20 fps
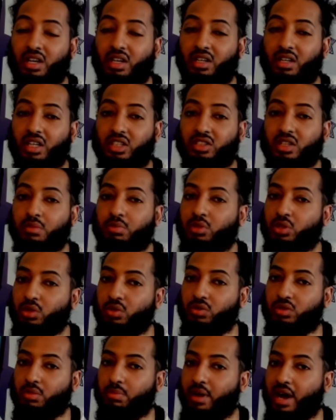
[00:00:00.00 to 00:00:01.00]
It's up to you
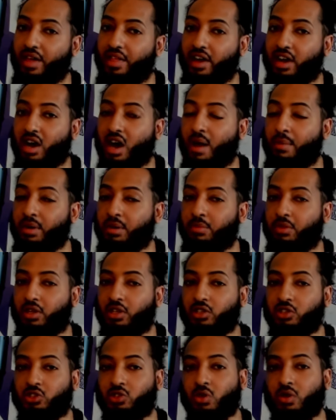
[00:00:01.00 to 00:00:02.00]
to buy that comic book.
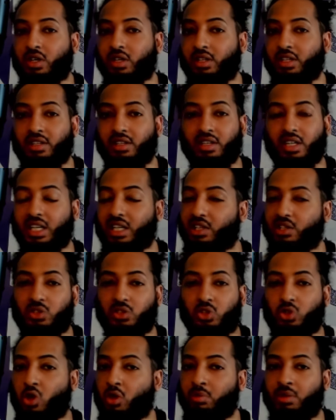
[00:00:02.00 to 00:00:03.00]
Historically,
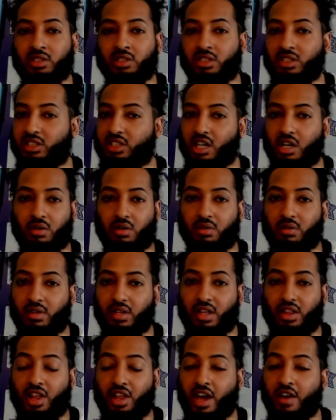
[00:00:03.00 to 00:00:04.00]
Storm doesn't sell.
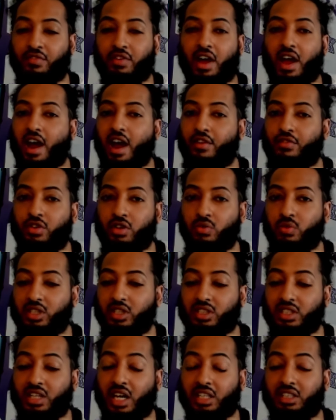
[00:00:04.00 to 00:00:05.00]
They have every
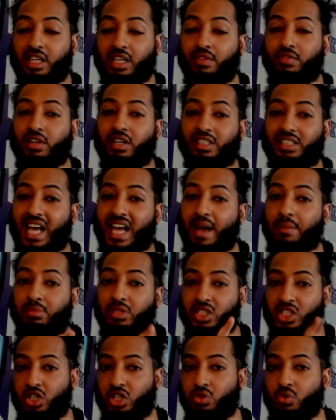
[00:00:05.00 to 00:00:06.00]
reason not to even
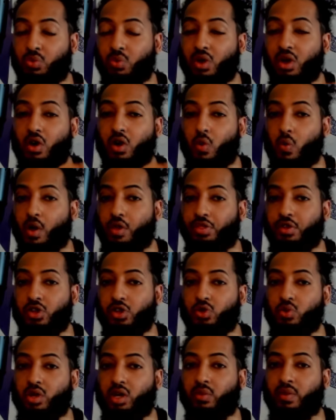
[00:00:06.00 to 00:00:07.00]
attempt to do what they're
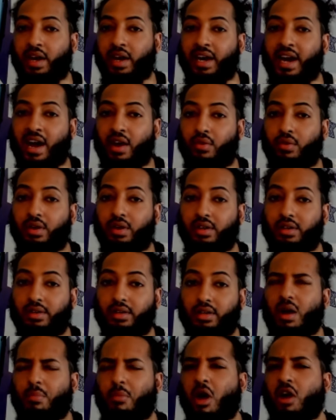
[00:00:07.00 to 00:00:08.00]
doing right now.
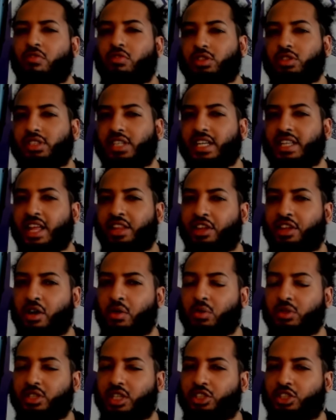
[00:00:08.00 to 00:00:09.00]
Marvel said that there
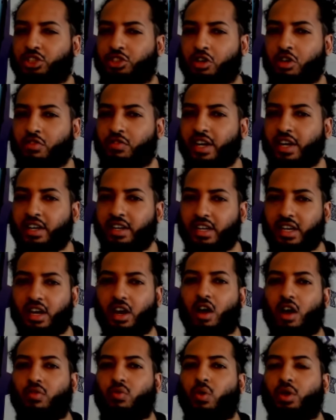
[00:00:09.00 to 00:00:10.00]
was a survey
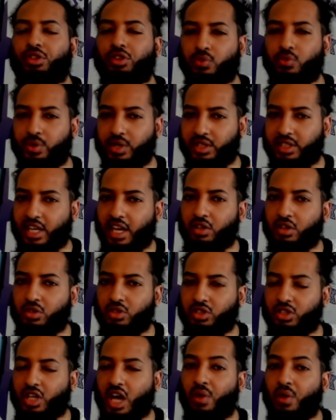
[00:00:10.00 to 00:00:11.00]
of what the
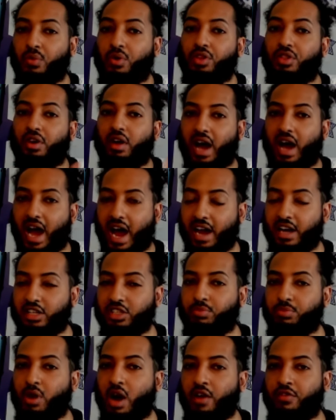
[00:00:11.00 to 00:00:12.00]
retailers thought were the
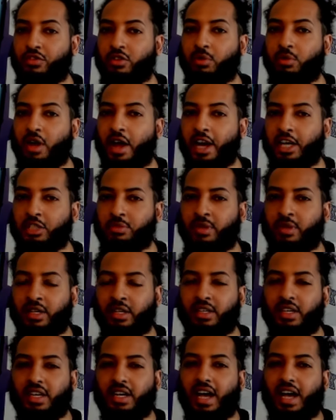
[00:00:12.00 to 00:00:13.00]
highest profitable
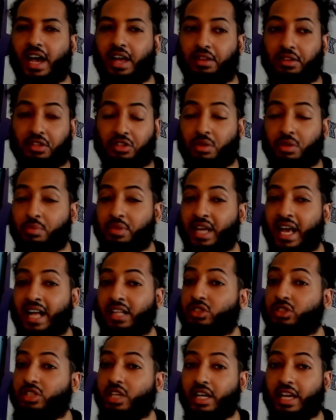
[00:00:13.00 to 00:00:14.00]
X-Men, and some of the
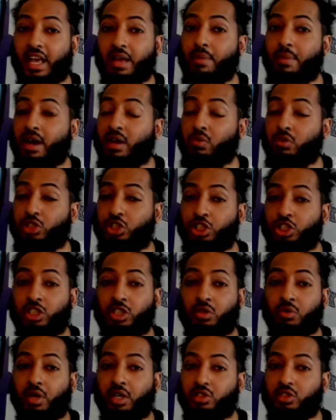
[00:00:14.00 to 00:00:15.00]
answers that came back were Jean
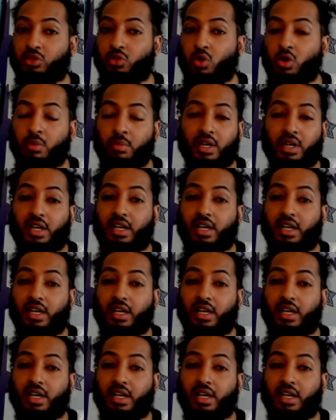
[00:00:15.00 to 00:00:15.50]
Grey Storm.